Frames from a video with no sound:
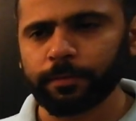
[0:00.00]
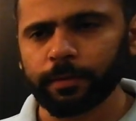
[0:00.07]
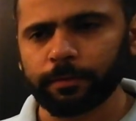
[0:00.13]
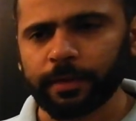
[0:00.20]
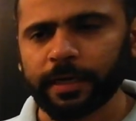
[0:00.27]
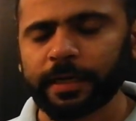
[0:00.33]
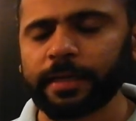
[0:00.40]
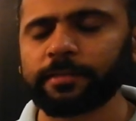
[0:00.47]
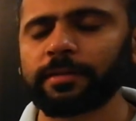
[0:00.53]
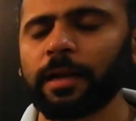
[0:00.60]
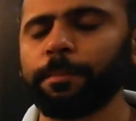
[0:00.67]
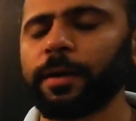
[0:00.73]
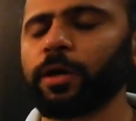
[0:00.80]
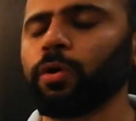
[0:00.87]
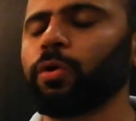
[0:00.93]
decreased
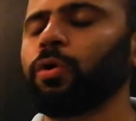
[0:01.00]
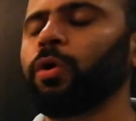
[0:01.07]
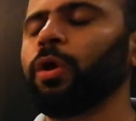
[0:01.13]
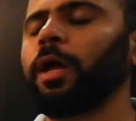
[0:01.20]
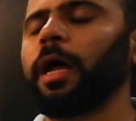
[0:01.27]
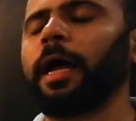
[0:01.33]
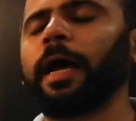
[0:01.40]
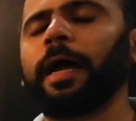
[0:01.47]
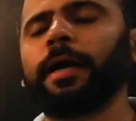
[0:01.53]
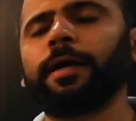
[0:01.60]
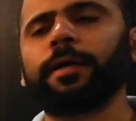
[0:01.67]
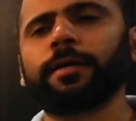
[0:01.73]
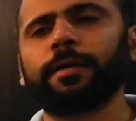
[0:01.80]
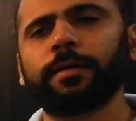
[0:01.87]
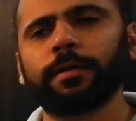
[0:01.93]
libido
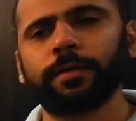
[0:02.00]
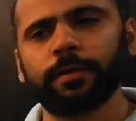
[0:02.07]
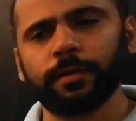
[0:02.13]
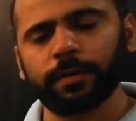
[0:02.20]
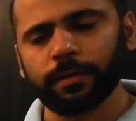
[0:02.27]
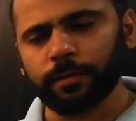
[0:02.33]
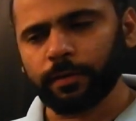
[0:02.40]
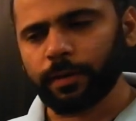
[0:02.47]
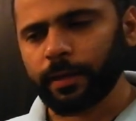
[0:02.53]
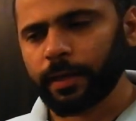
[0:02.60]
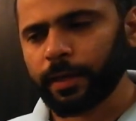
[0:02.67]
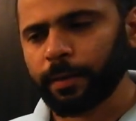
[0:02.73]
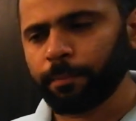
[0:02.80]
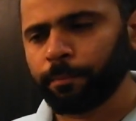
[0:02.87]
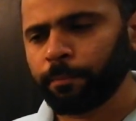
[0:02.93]
and
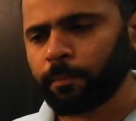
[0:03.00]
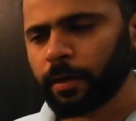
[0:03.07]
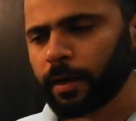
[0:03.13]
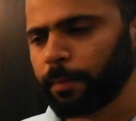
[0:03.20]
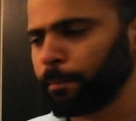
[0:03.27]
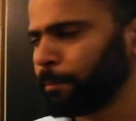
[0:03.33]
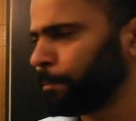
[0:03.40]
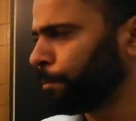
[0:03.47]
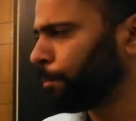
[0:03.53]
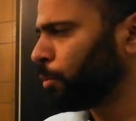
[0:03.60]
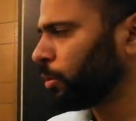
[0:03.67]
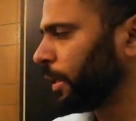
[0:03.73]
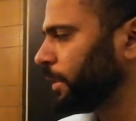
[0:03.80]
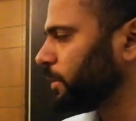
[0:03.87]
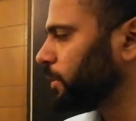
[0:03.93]

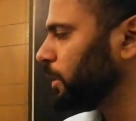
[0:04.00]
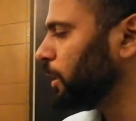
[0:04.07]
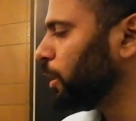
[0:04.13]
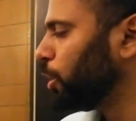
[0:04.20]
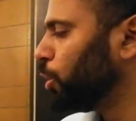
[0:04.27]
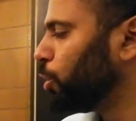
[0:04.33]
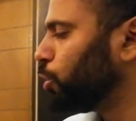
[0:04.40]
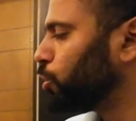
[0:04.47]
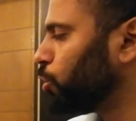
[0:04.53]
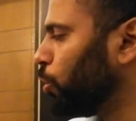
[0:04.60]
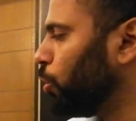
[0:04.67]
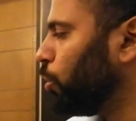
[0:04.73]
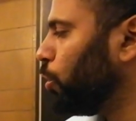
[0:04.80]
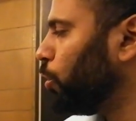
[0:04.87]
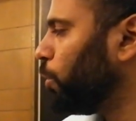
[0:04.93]
impotency.
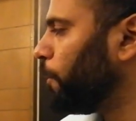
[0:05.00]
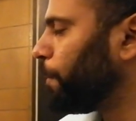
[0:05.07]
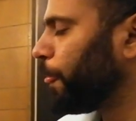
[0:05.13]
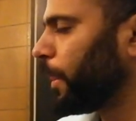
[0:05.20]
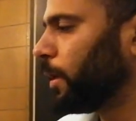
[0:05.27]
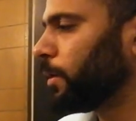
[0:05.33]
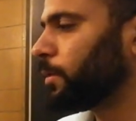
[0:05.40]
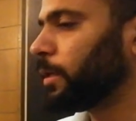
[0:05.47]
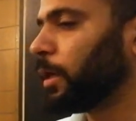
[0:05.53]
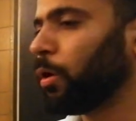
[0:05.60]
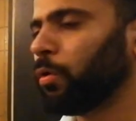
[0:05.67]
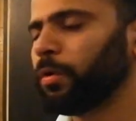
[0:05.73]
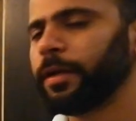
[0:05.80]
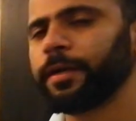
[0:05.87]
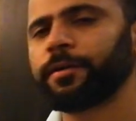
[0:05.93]
So the
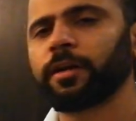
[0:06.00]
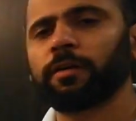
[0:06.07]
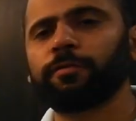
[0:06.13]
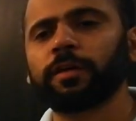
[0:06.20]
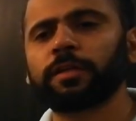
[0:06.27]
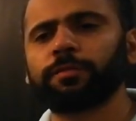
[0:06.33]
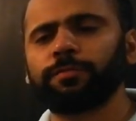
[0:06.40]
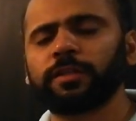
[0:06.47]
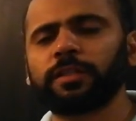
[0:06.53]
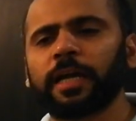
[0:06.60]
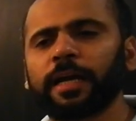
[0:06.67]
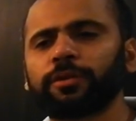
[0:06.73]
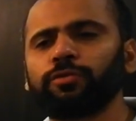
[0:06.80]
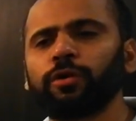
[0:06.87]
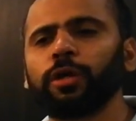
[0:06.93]
only drug which
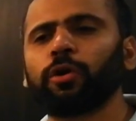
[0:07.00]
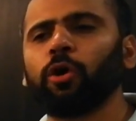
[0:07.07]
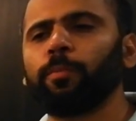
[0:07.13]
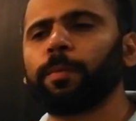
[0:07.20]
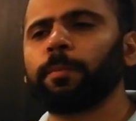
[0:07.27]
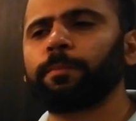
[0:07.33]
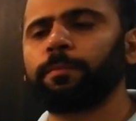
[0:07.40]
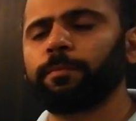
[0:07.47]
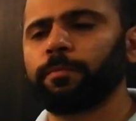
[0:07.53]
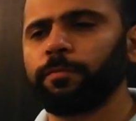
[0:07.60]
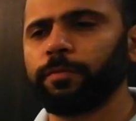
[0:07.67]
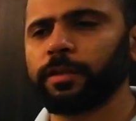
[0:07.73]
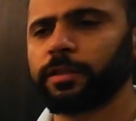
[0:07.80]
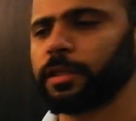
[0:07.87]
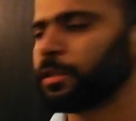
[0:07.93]
actually cope up
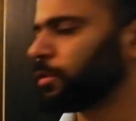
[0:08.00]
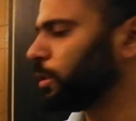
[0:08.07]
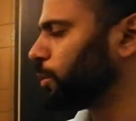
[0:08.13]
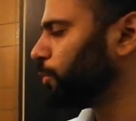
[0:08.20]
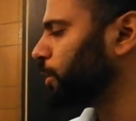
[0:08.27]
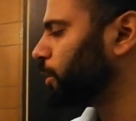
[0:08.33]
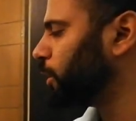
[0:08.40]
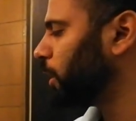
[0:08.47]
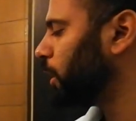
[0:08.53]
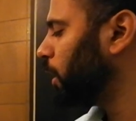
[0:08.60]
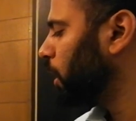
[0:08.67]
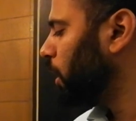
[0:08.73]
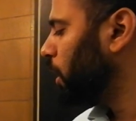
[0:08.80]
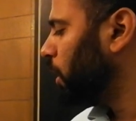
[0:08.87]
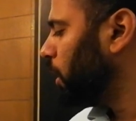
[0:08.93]
with this situation,
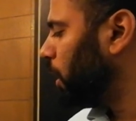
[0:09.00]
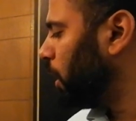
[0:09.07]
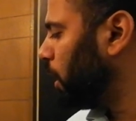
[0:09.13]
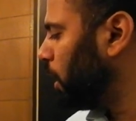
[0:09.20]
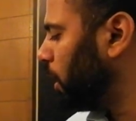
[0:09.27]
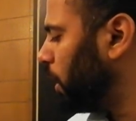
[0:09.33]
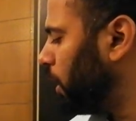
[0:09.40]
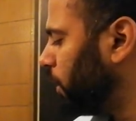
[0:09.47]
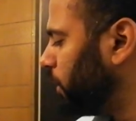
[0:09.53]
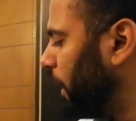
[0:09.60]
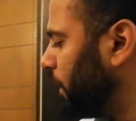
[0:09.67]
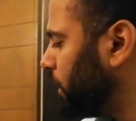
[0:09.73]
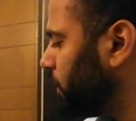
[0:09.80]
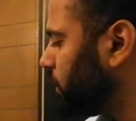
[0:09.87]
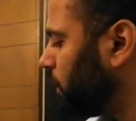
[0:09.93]

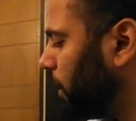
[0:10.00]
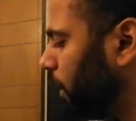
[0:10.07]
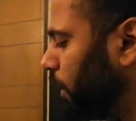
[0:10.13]
that is the